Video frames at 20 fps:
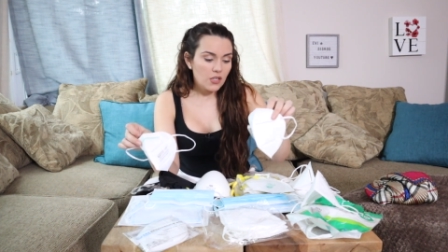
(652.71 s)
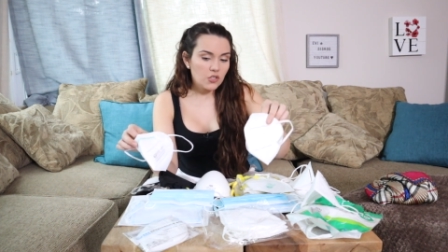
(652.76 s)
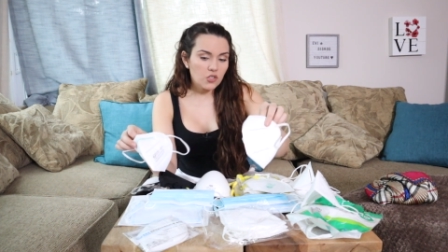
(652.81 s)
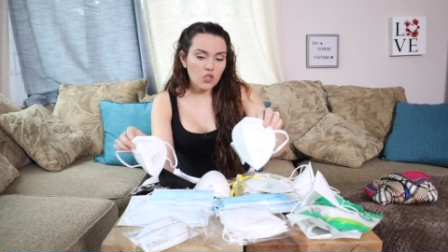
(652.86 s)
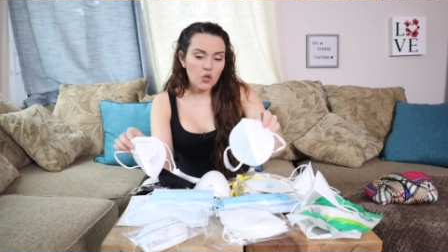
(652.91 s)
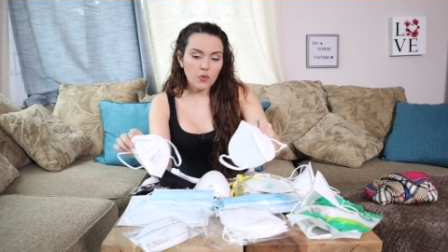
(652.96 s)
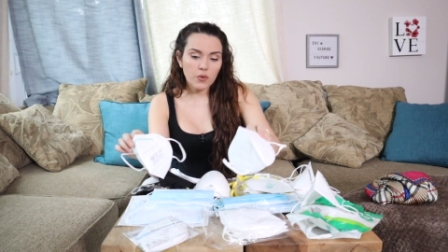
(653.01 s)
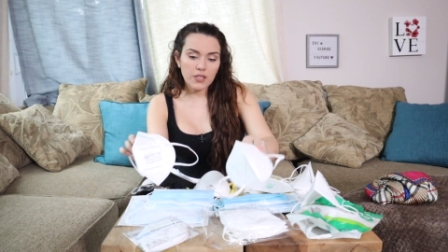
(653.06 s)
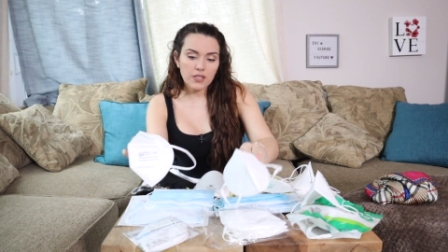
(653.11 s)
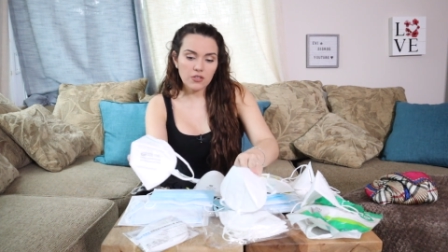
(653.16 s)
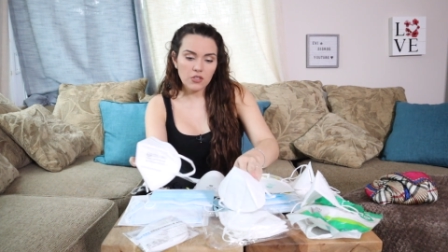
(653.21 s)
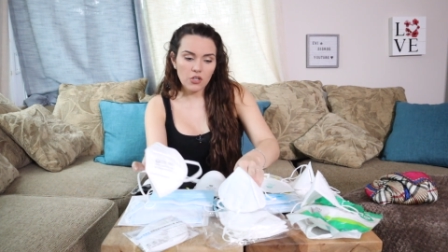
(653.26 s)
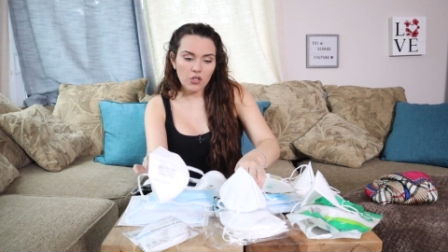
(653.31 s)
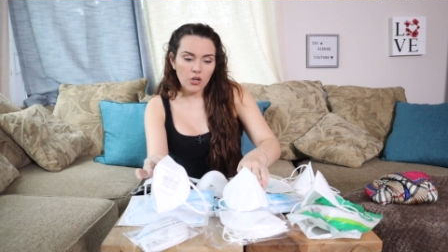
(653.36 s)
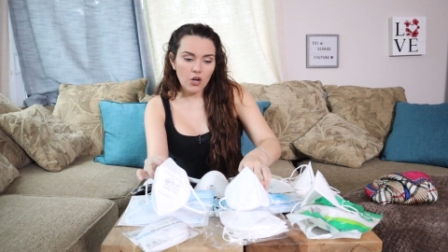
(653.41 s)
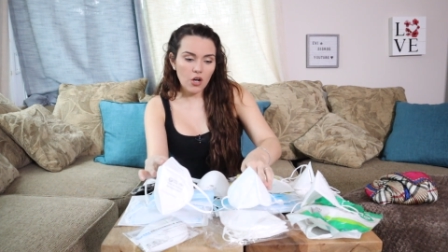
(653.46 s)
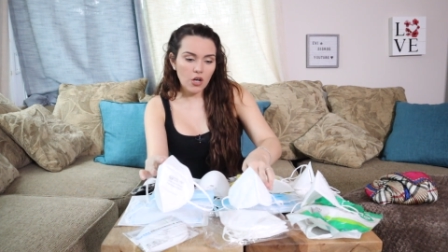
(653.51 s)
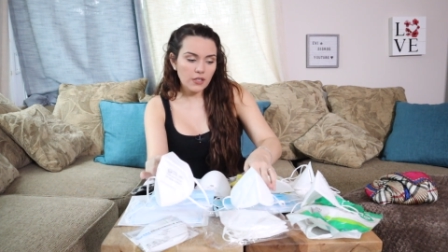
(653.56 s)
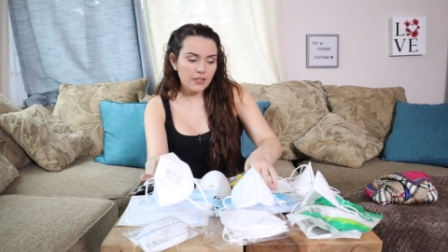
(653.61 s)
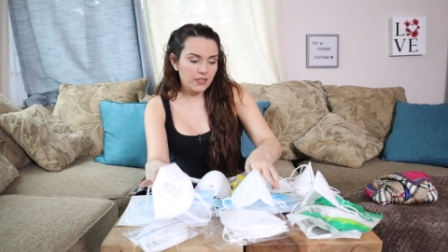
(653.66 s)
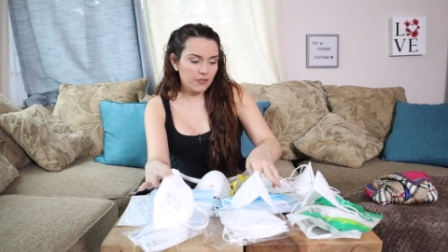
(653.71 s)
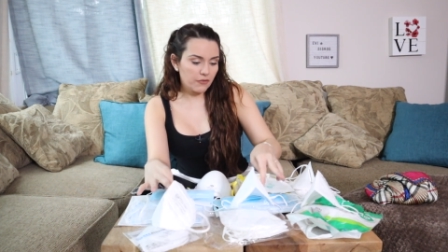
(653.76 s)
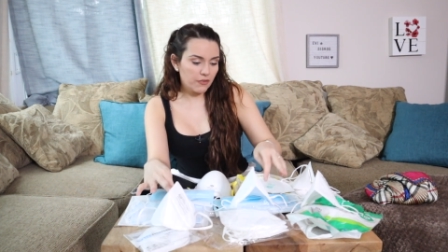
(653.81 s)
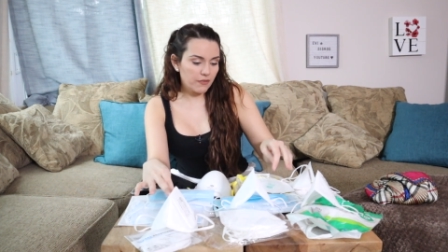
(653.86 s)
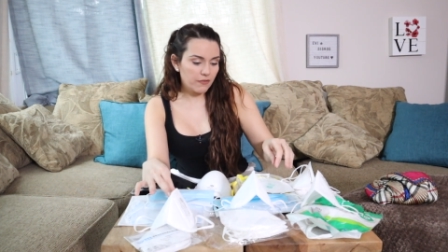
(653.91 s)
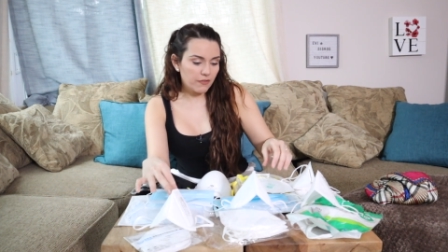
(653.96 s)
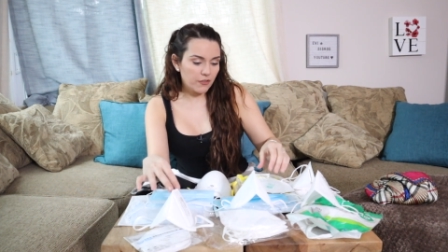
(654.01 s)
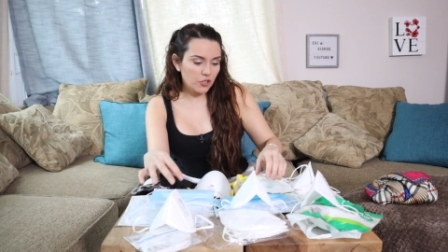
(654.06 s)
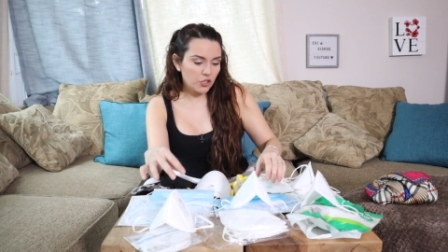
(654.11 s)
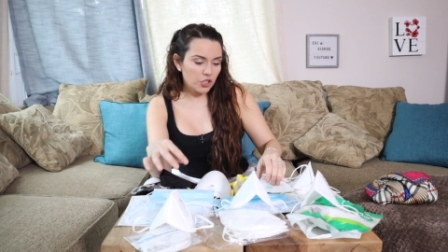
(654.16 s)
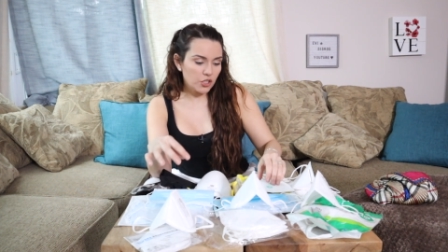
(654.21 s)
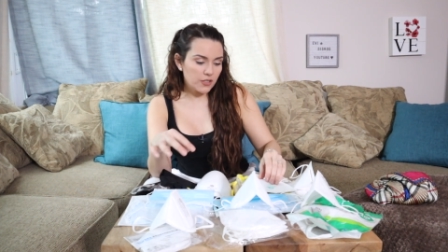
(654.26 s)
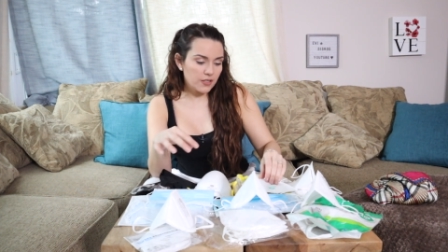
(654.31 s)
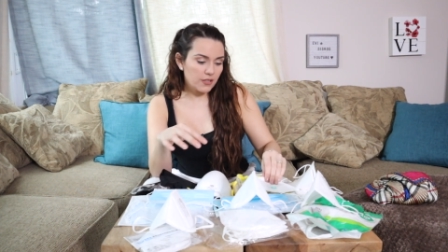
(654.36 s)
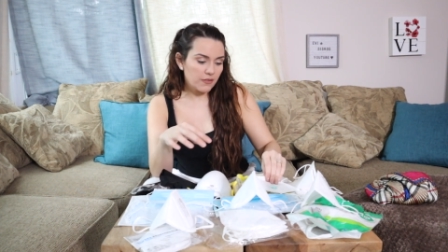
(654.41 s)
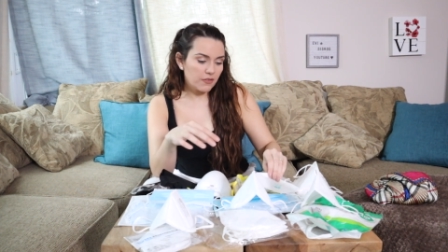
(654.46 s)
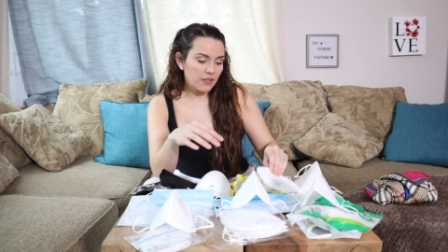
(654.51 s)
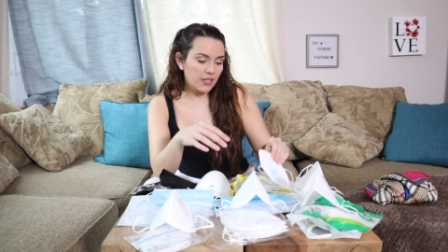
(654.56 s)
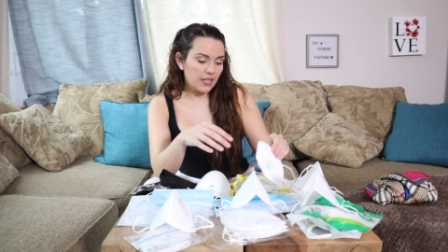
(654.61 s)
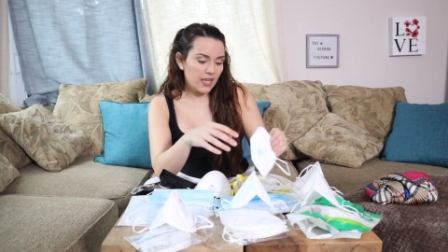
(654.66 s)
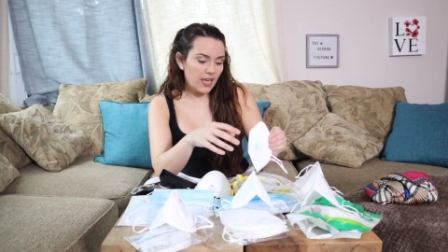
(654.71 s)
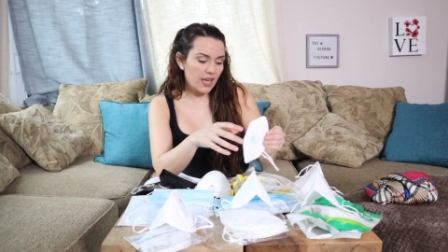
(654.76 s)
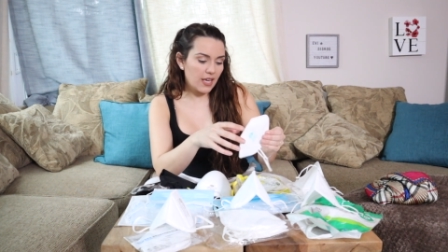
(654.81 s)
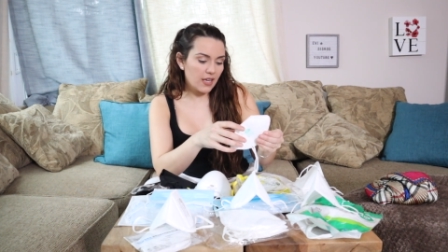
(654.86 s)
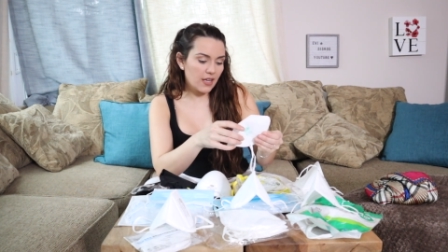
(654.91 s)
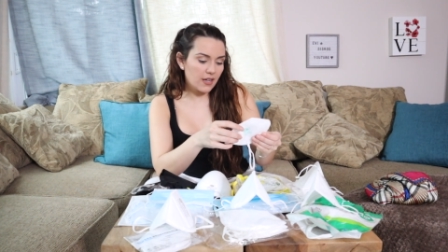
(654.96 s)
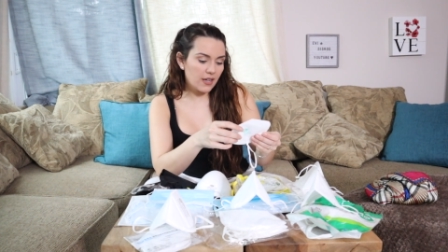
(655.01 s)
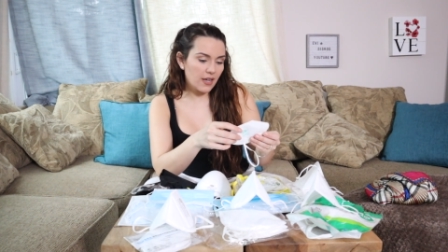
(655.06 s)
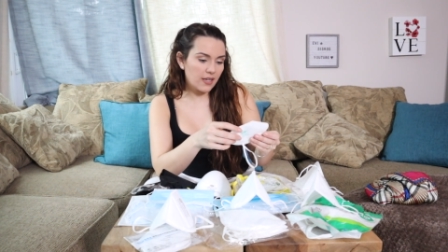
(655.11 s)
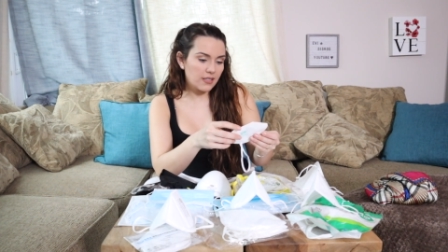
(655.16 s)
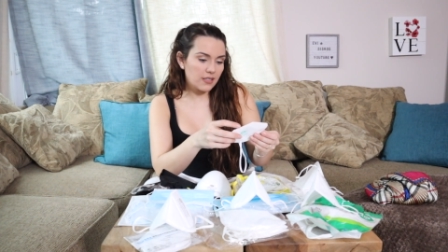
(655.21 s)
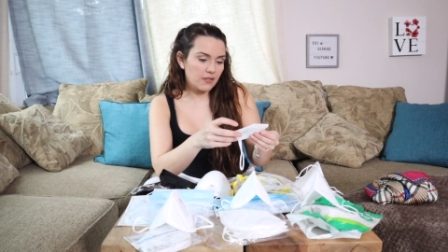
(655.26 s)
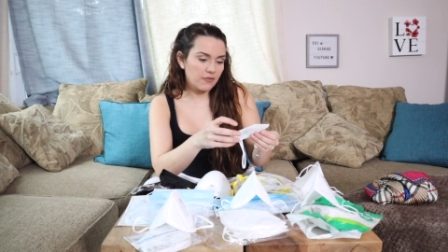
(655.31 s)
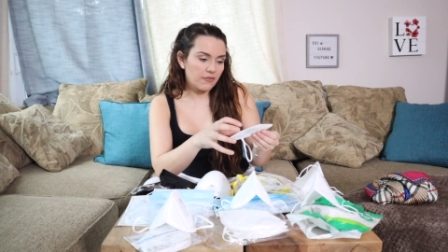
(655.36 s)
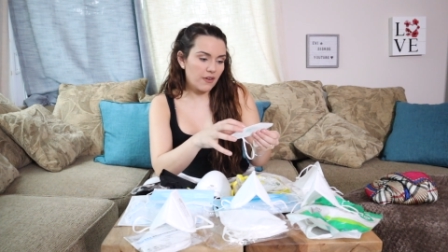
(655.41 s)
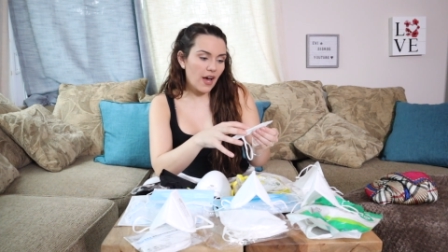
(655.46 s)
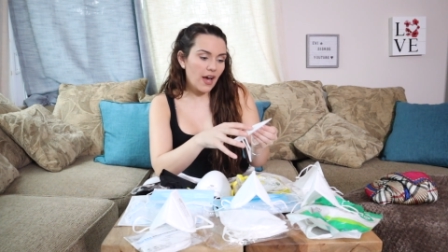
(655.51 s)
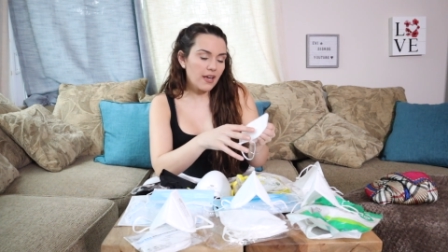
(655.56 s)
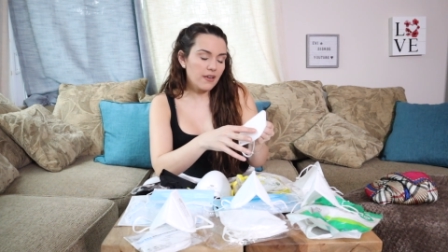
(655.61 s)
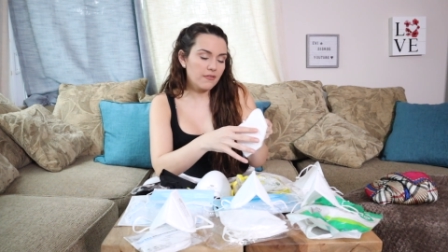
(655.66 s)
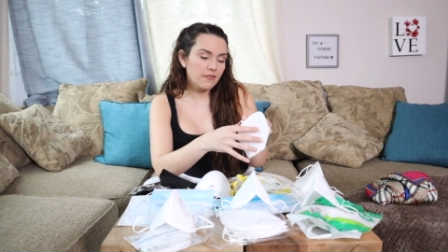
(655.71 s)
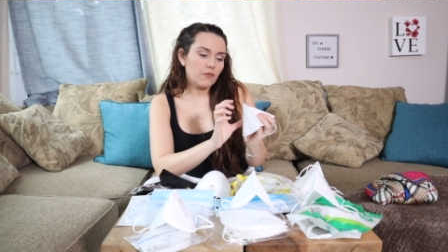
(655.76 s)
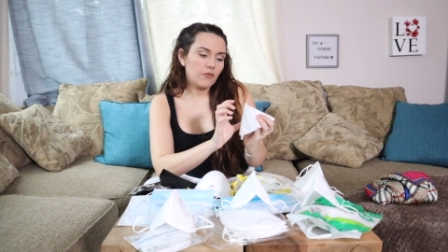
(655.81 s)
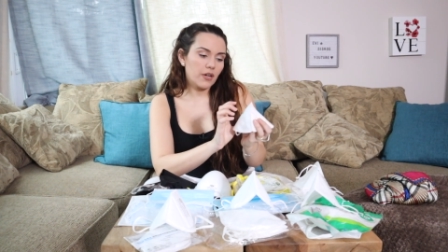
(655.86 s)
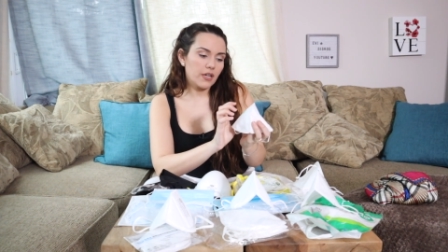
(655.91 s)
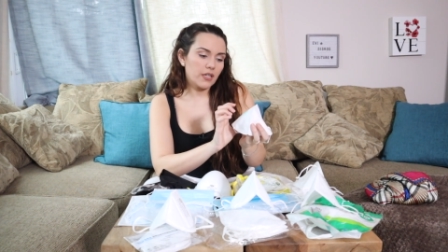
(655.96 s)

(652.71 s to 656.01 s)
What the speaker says: So these are all different versions of the KN95